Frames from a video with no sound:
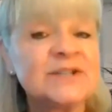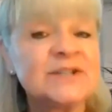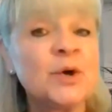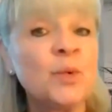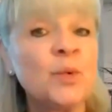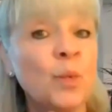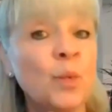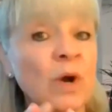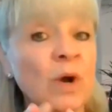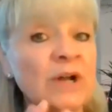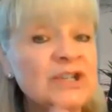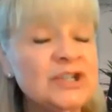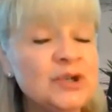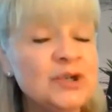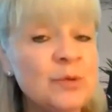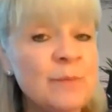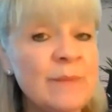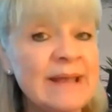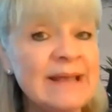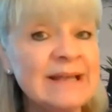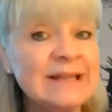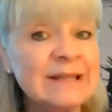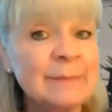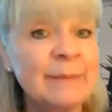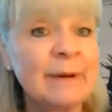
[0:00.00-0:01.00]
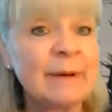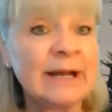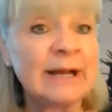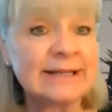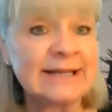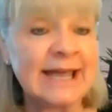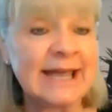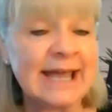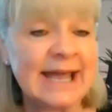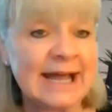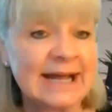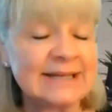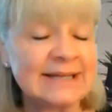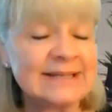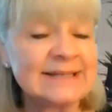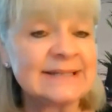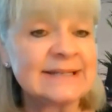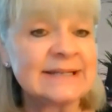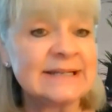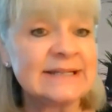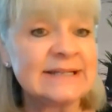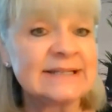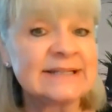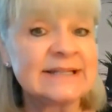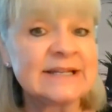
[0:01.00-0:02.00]
So once you make the
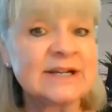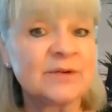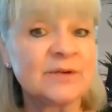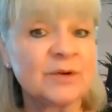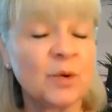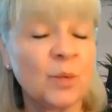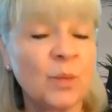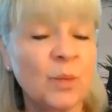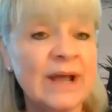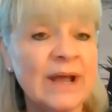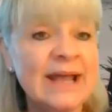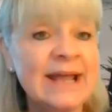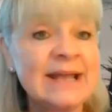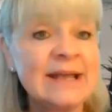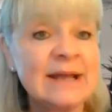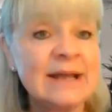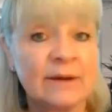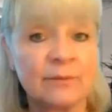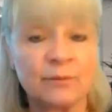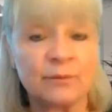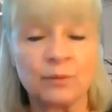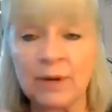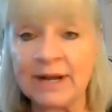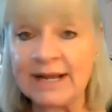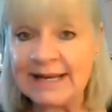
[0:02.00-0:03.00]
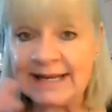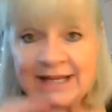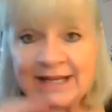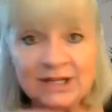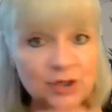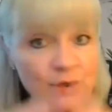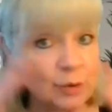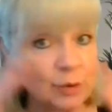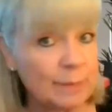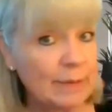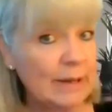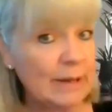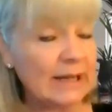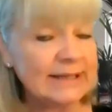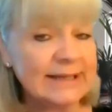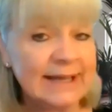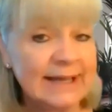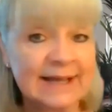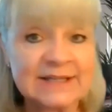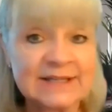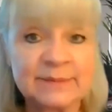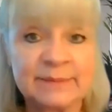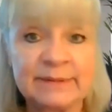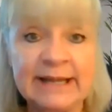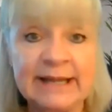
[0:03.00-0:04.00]
podcast, is there a way right in your
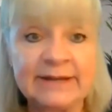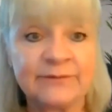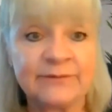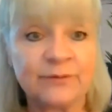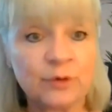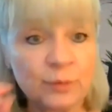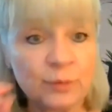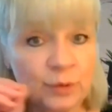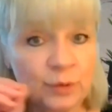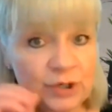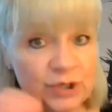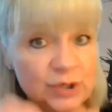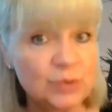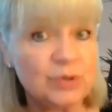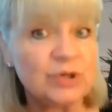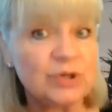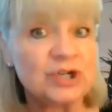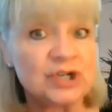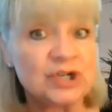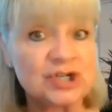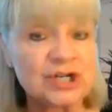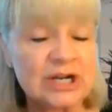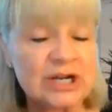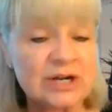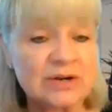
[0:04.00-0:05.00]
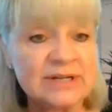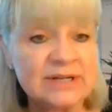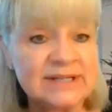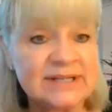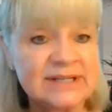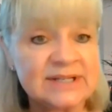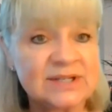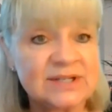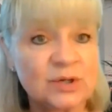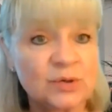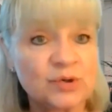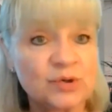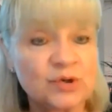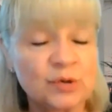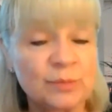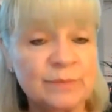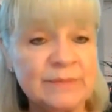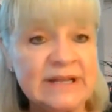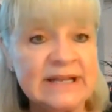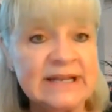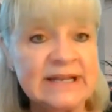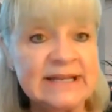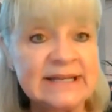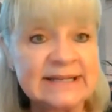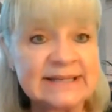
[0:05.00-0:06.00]
podcast platform where you can share it to social
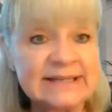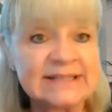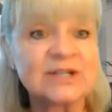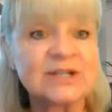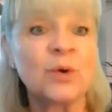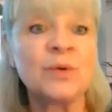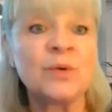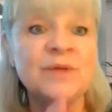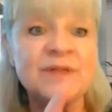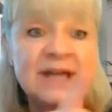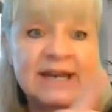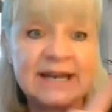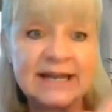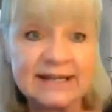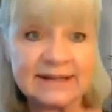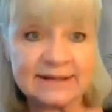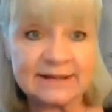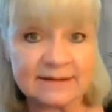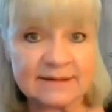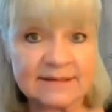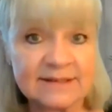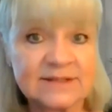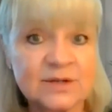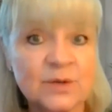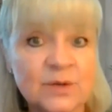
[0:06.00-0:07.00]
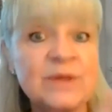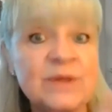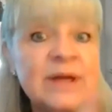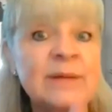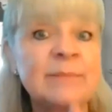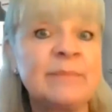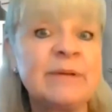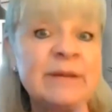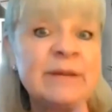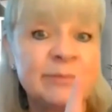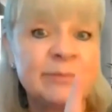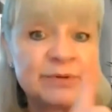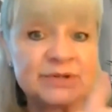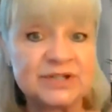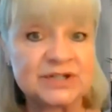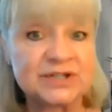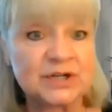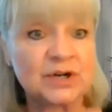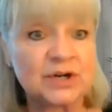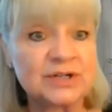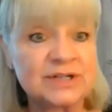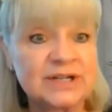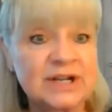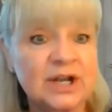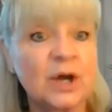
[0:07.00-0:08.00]
media so that people
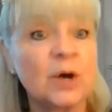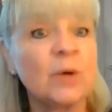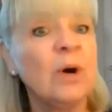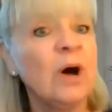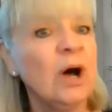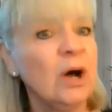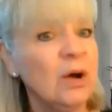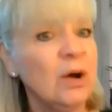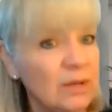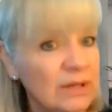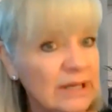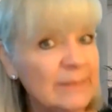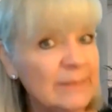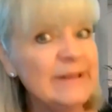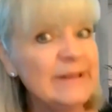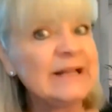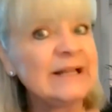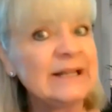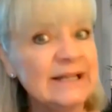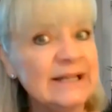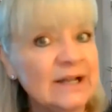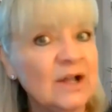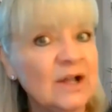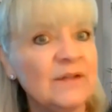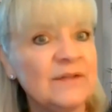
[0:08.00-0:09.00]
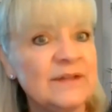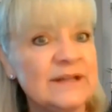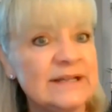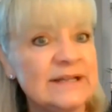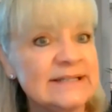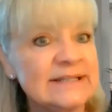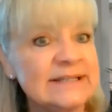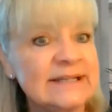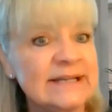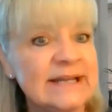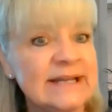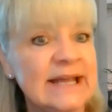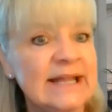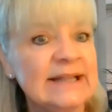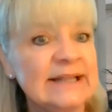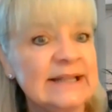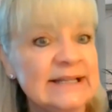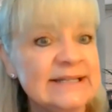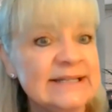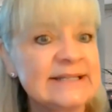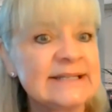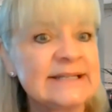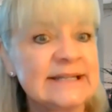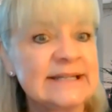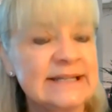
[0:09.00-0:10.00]
start to go, oh, let me click on this and
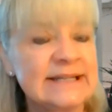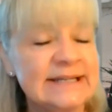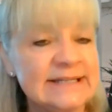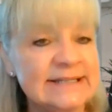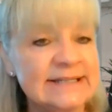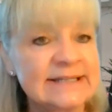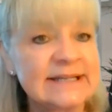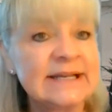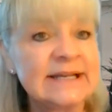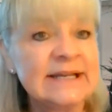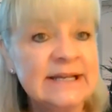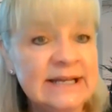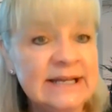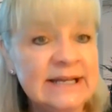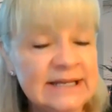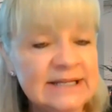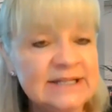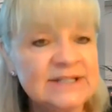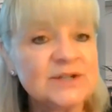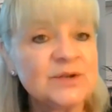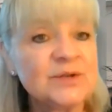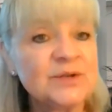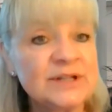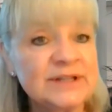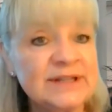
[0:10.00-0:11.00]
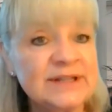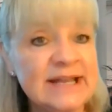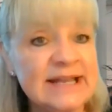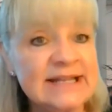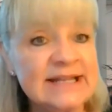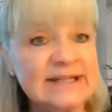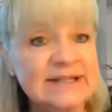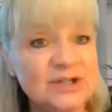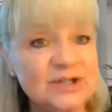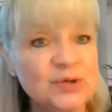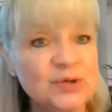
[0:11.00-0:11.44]
listen to this so that they